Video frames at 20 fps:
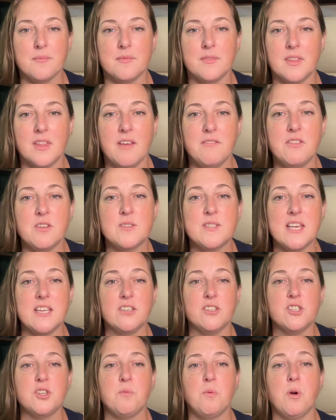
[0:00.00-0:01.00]
Love those
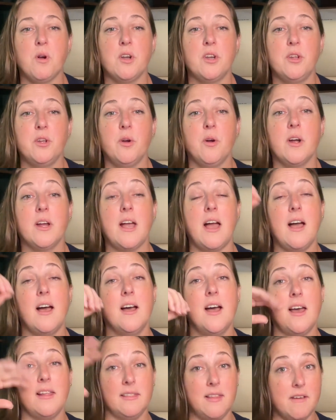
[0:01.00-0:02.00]
sandals you wore in New York.
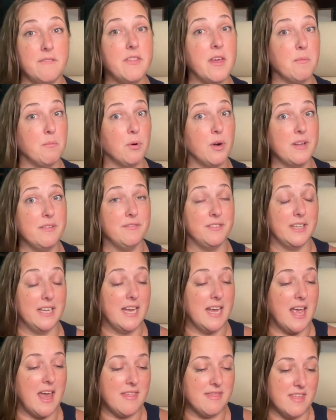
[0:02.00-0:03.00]
I love them
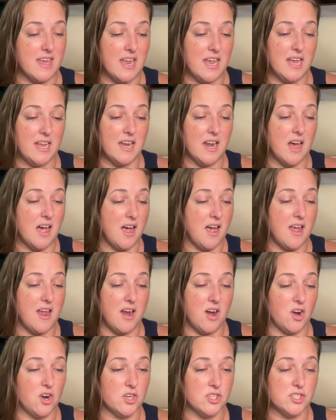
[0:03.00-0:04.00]
briefly, and then
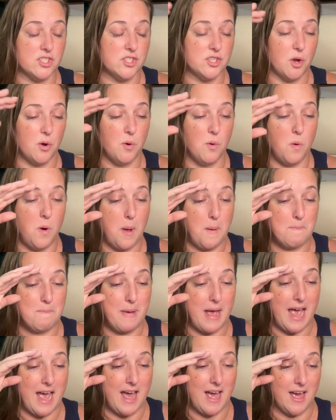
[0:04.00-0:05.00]
it hurt so
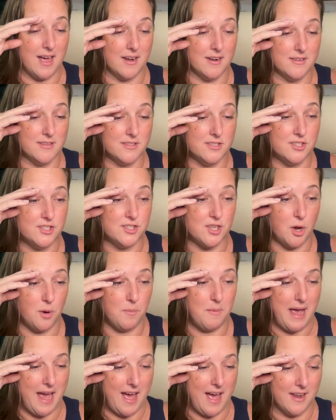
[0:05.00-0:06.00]
bad. So
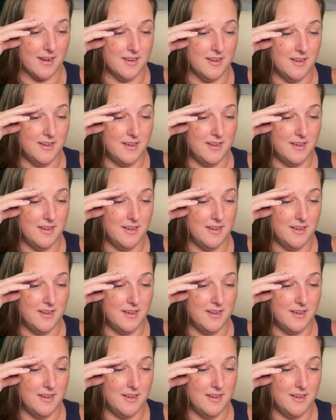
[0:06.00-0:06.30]
bad.